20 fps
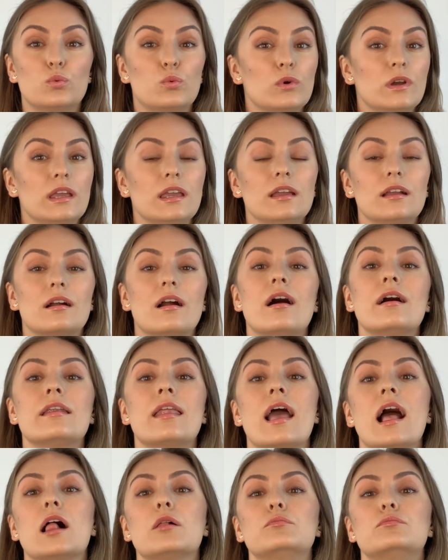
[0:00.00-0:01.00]
we can't
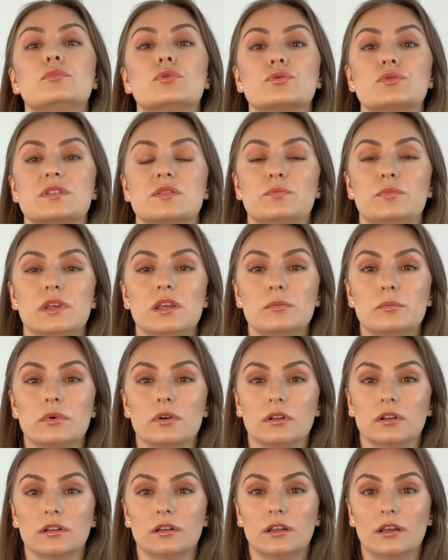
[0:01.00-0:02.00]
help most
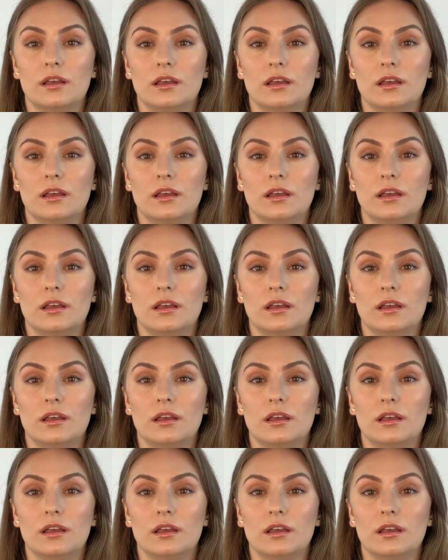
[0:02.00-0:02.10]
people